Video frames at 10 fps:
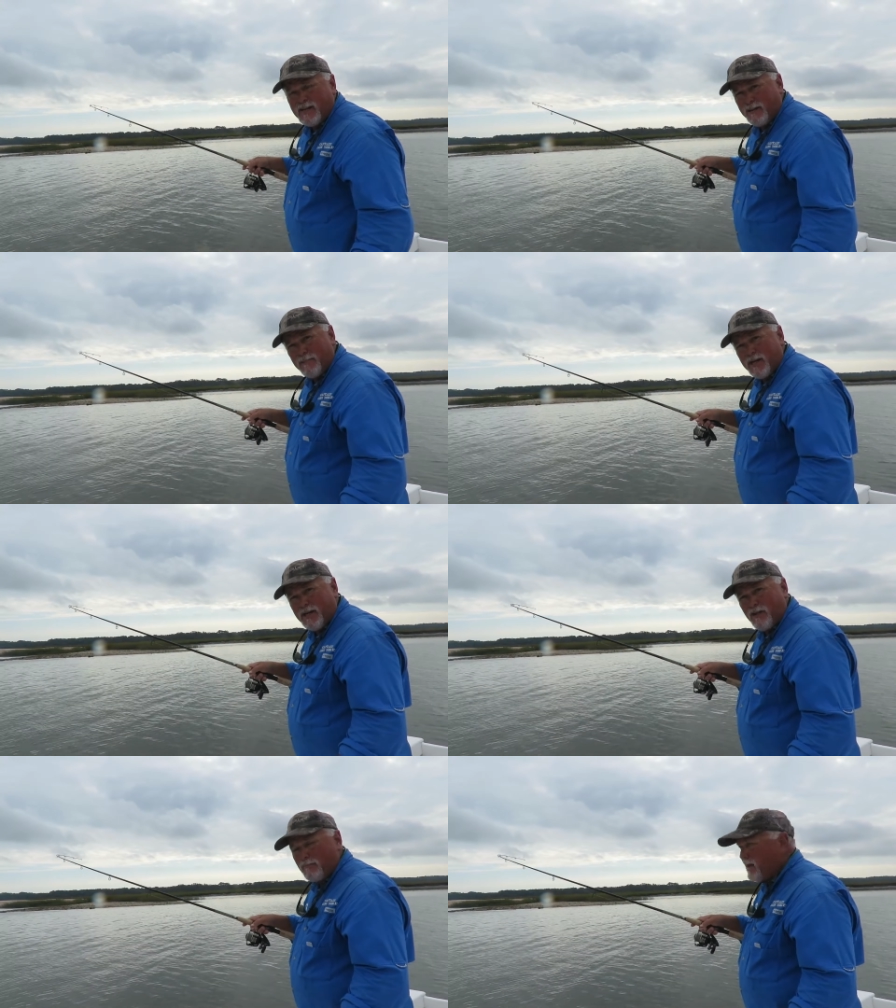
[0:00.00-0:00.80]
and
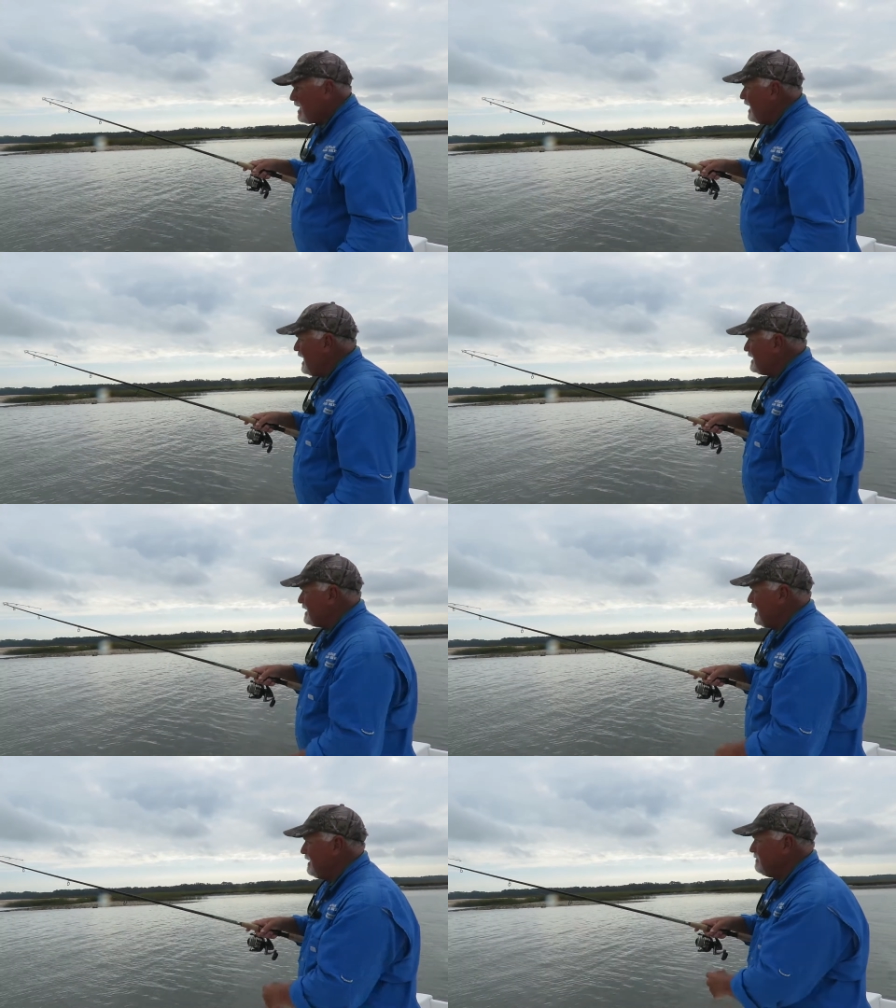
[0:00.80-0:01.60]
many other of my clients
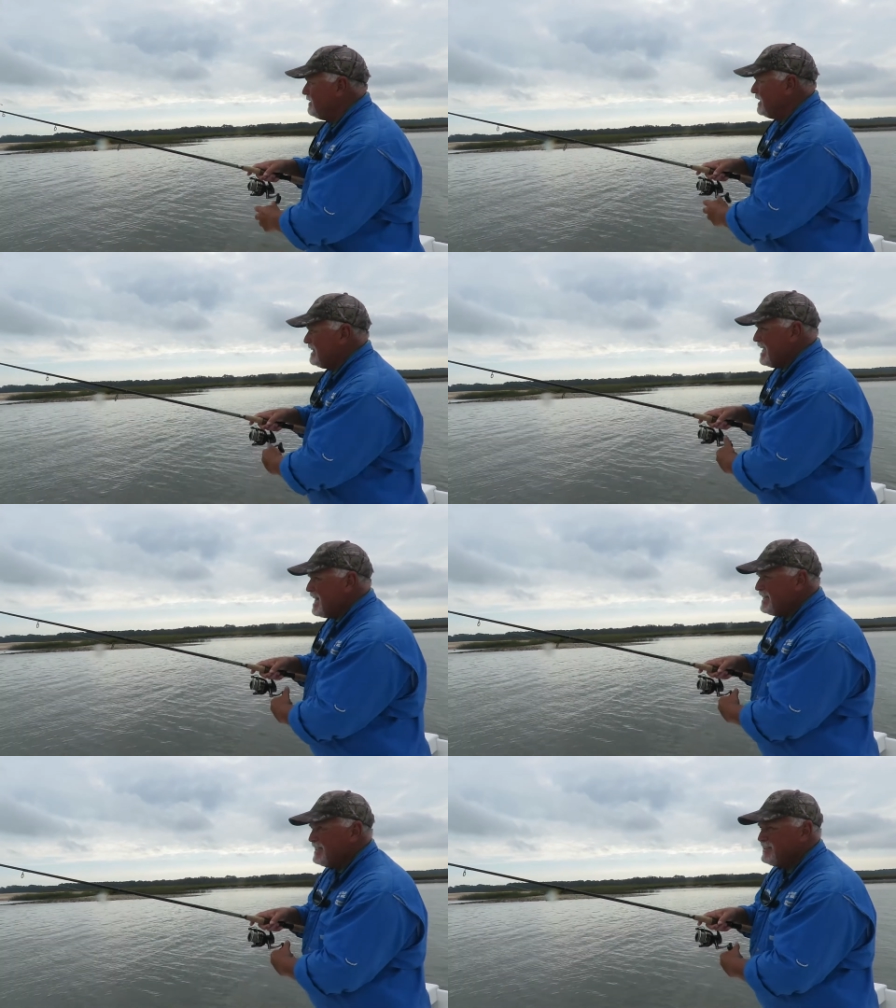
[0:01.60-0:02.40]
have. And
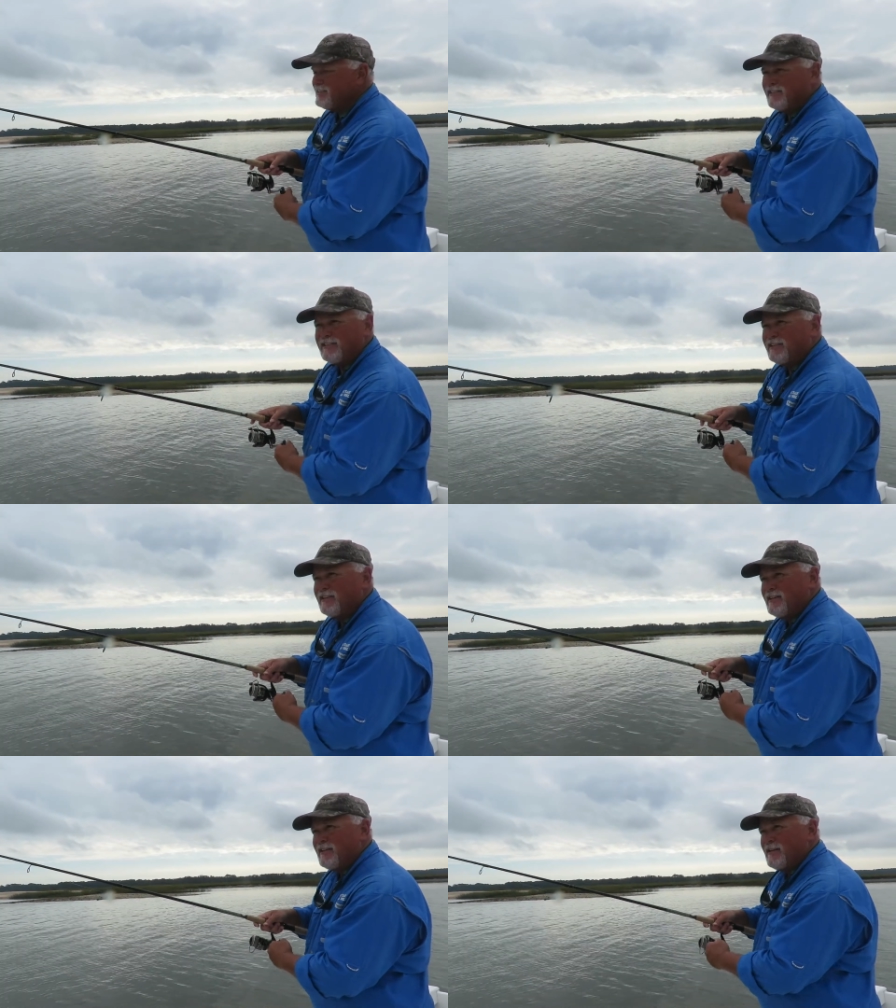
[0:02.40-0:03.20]
that is,
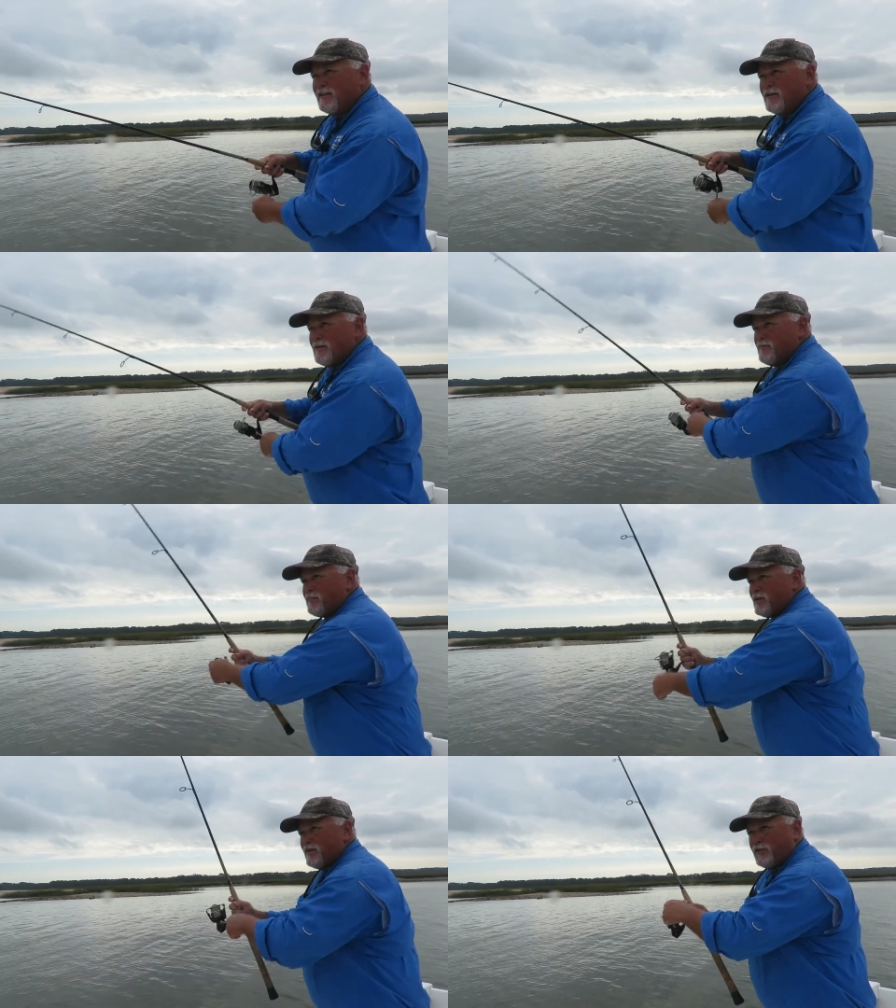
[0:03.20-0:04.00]

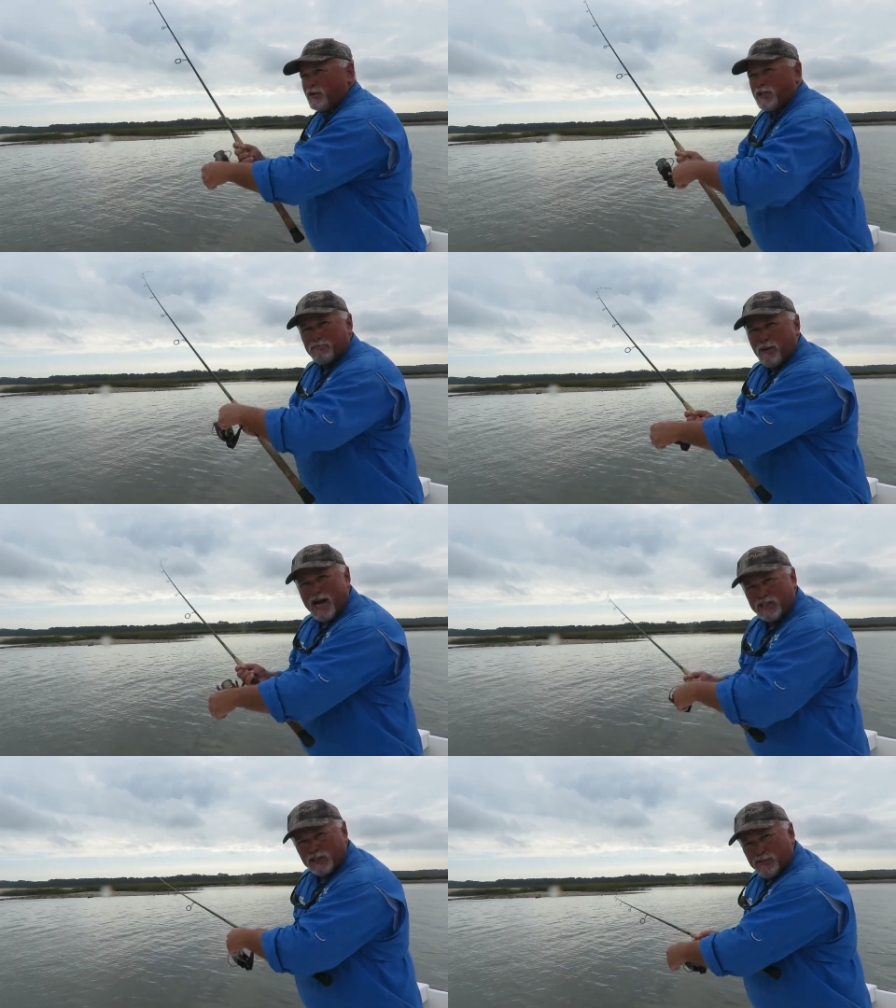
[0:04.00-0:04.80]
they're just
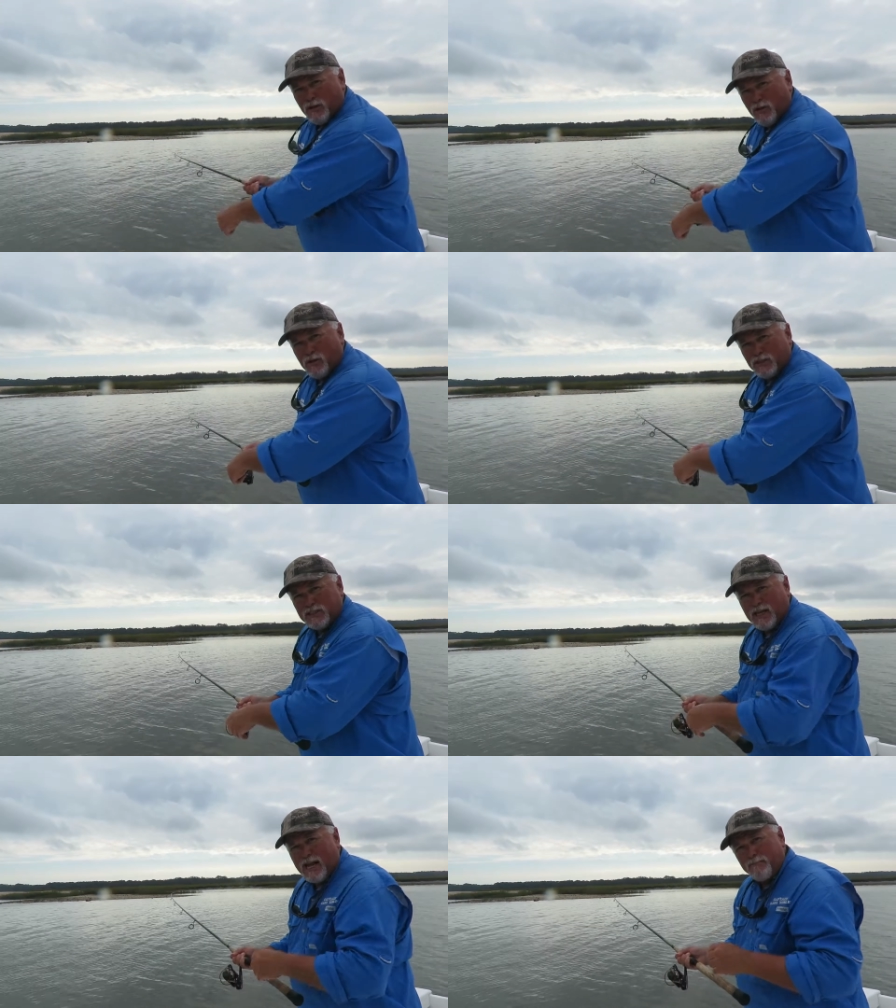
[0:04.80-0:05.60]
buying something that looks
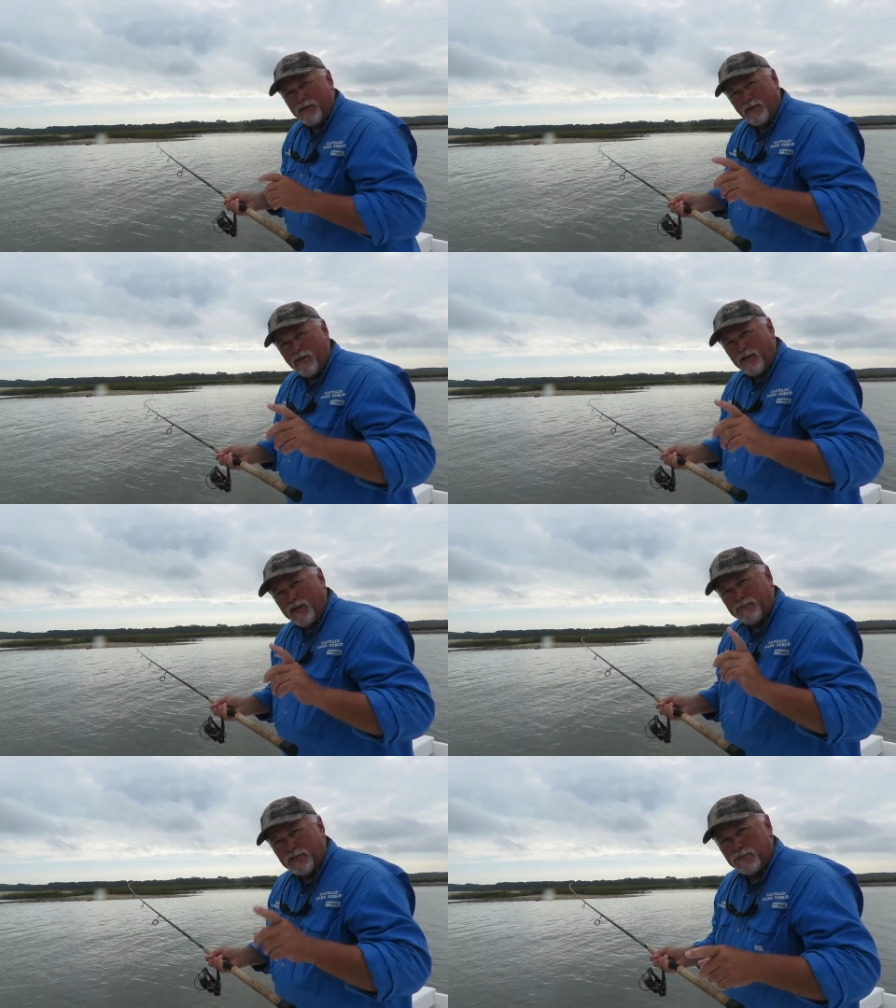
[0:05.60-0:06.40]
alike. But look,
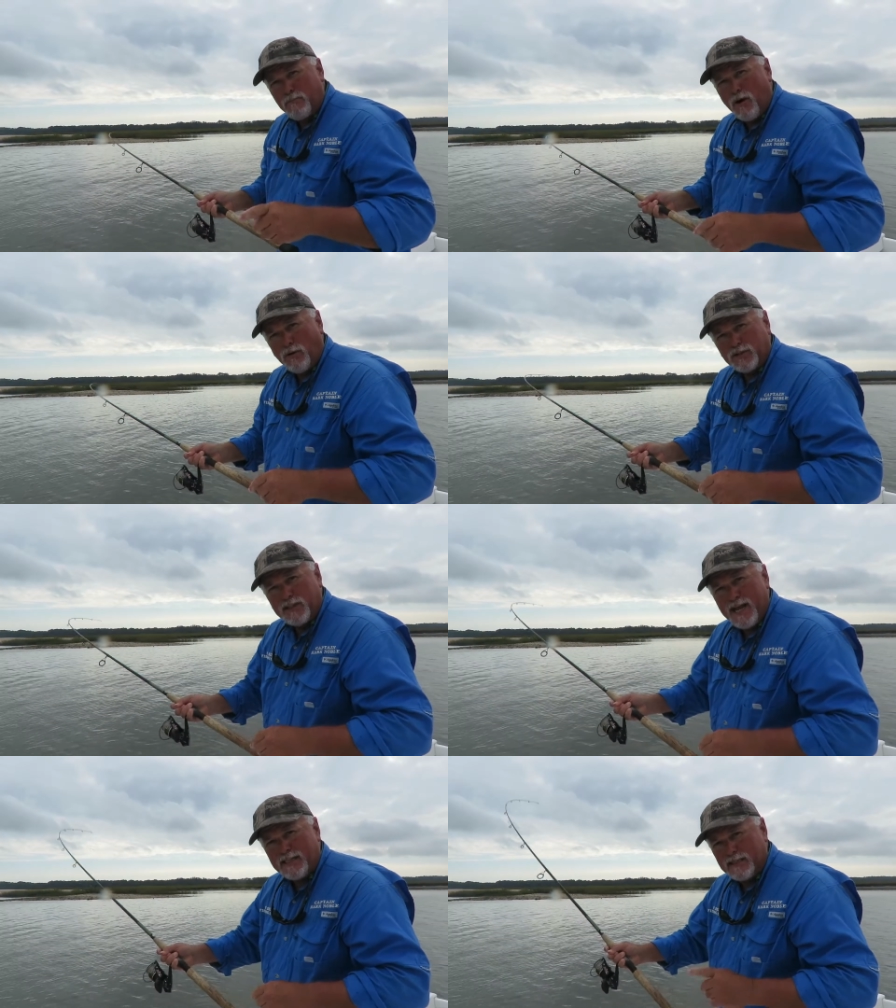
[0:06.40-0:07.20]
it's the smallest
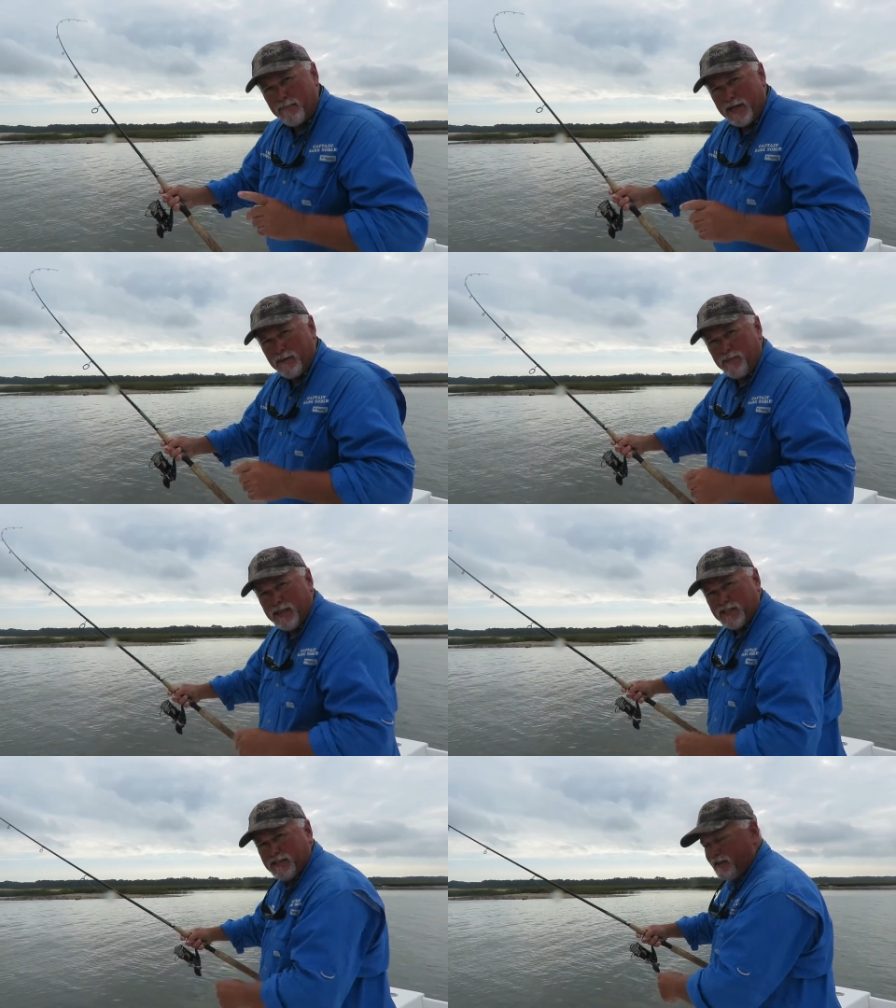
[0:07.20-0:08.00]
things that make the biggest